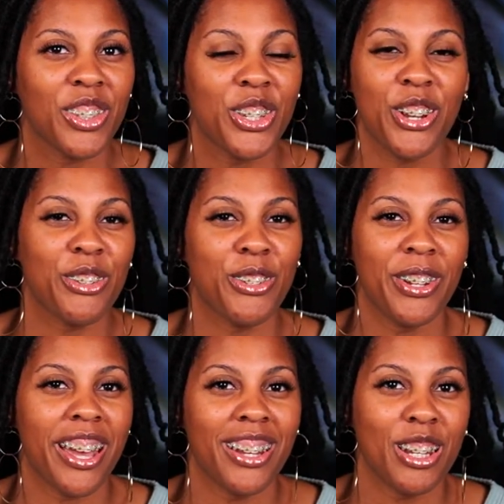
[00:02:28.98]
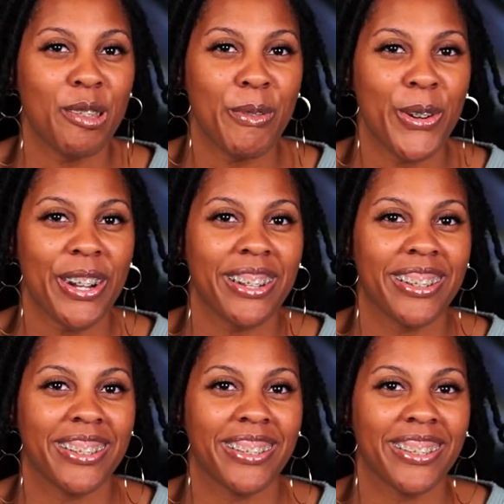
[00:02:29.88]
You don't do that anymore."
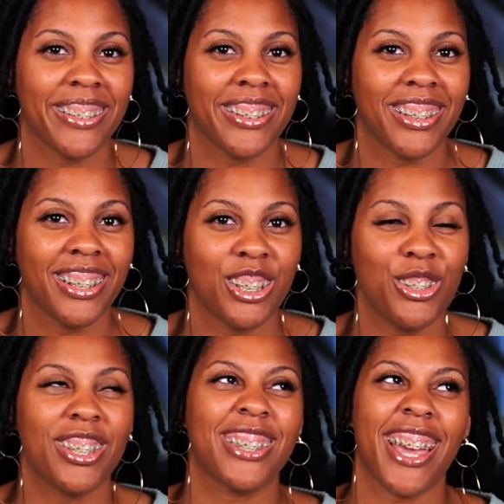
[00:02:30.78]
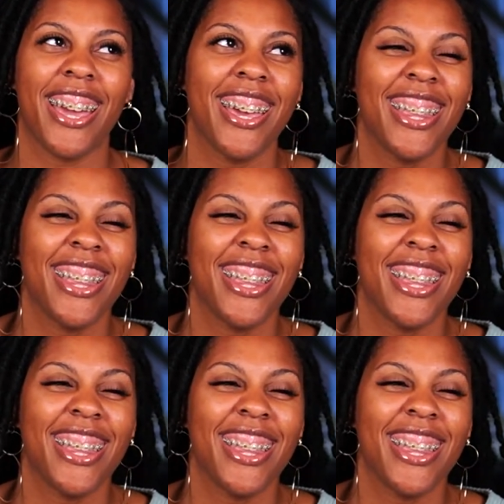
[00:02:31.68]
Used to say,